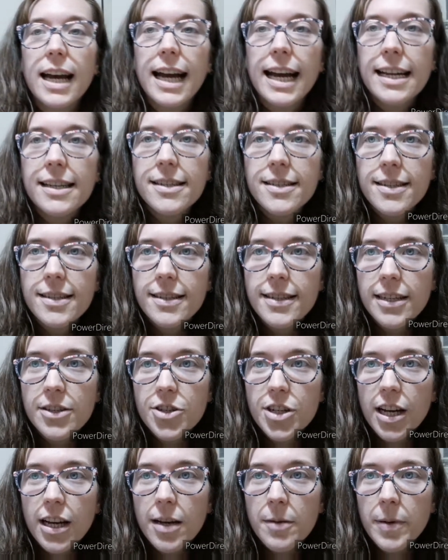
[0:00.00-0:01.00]
Anne to
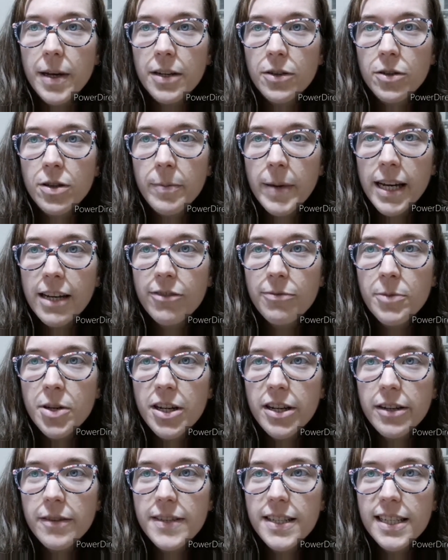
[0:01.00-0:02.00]
stitch up. And on the back of
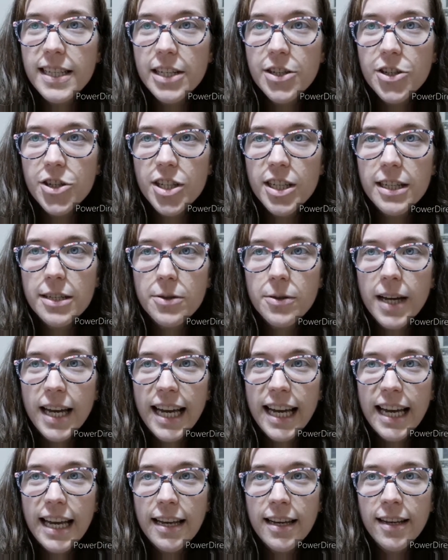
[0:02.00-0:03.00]
mine I've stitched a little
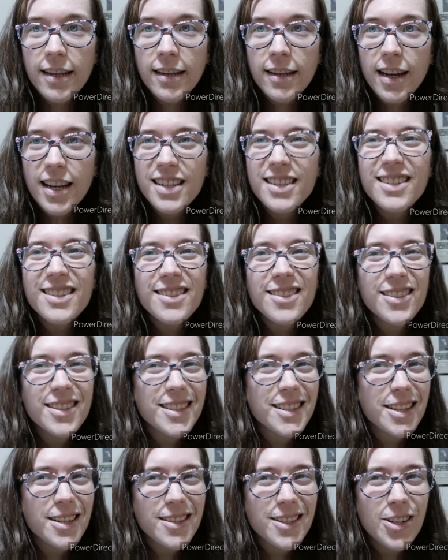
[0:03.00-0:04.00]
N. It doesn't look
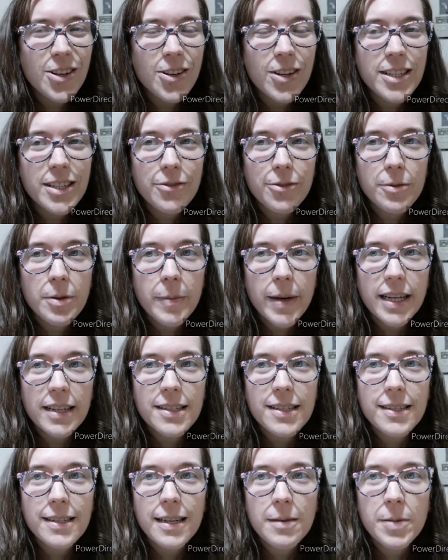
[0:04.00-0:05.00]
so tidy from the back,
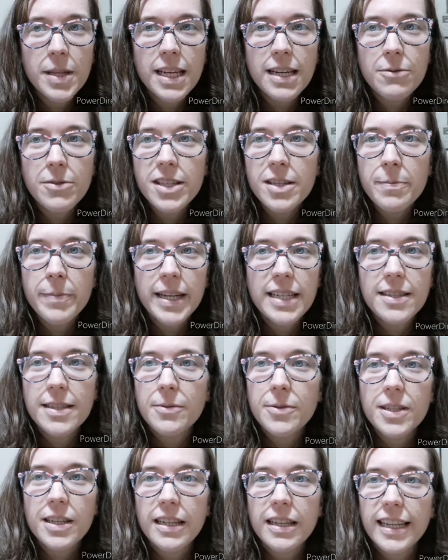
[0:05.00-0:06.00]
does it? But that was the best
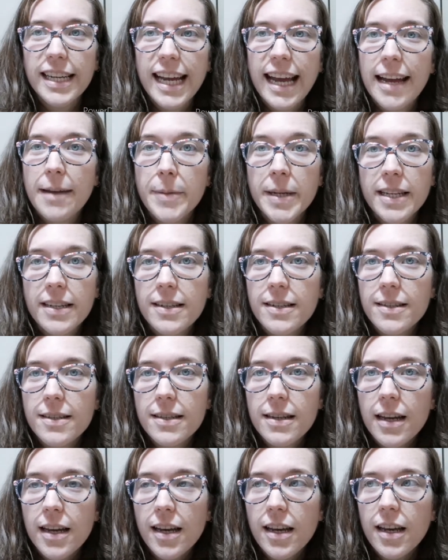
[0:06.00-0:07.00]
it was going to get,
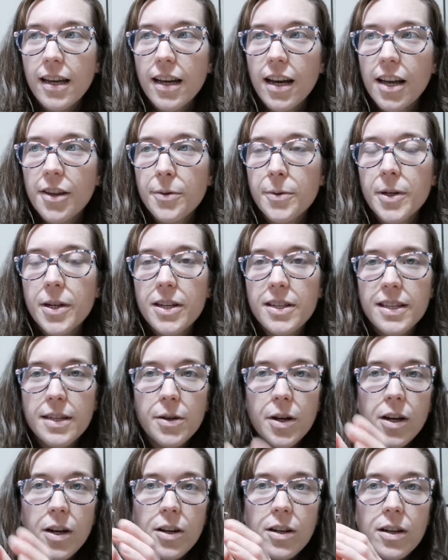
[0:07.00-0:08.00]
because otherwise
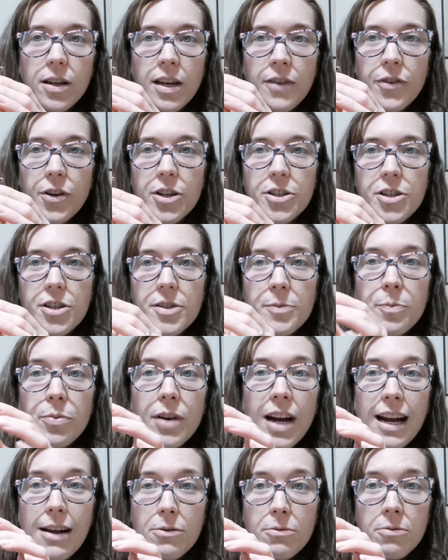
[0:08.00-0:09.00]
if I'd used
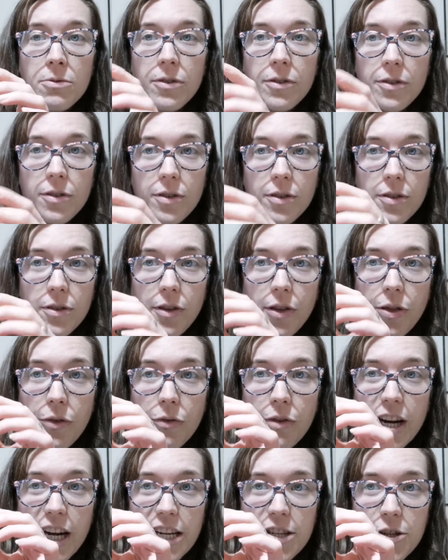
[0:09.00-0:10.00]
brown
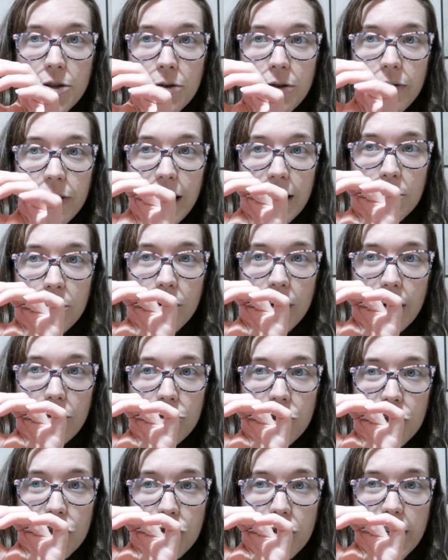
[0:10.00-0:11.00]
thread you would have had brown
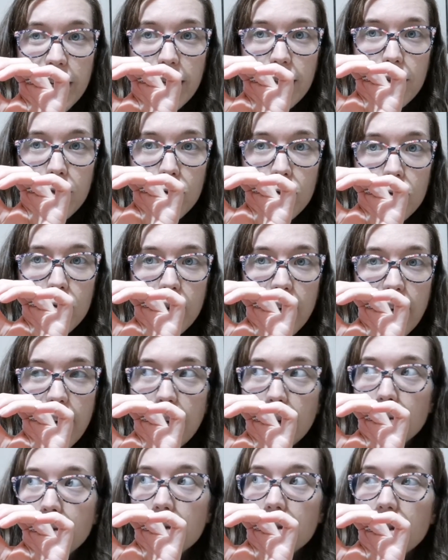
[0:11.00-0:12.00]
streaks all
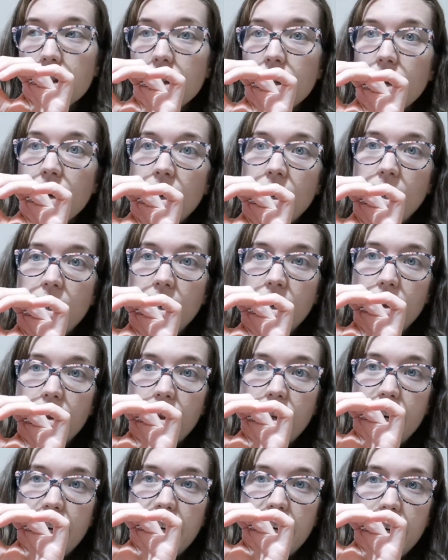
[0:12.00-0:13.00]
around
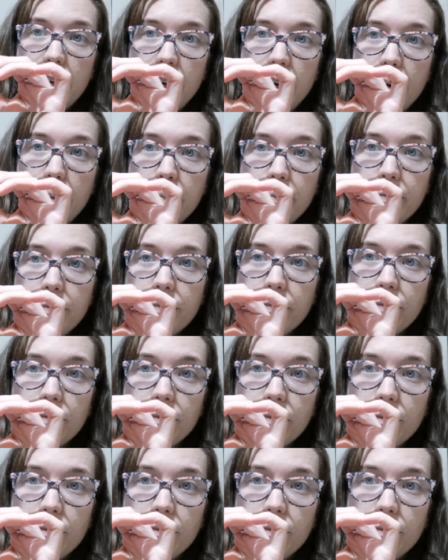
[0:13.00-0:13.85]
the